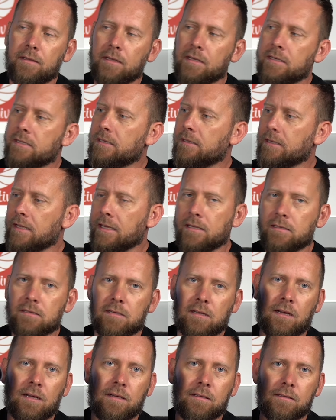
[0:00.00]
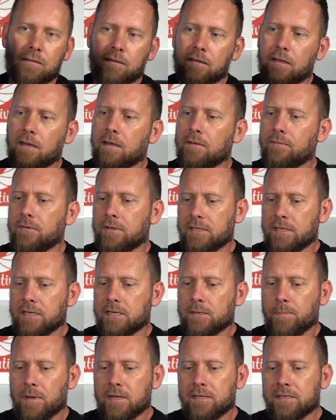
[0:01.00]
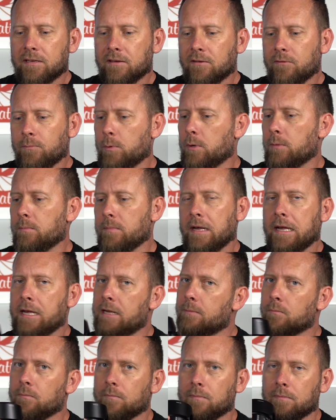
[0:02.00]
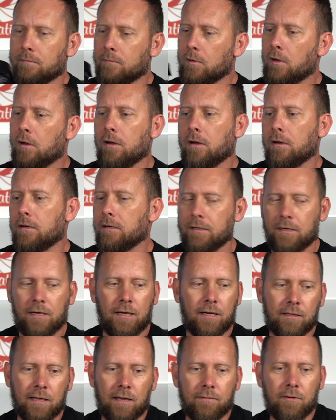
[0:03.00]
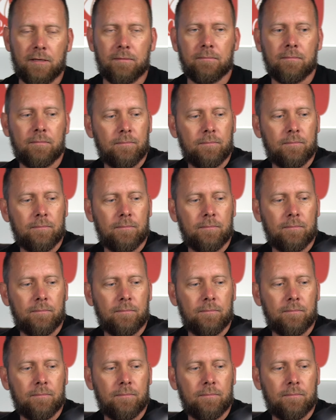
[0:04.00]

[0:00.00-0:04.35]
This lens I love. It's expensive, but man, oh, I love it.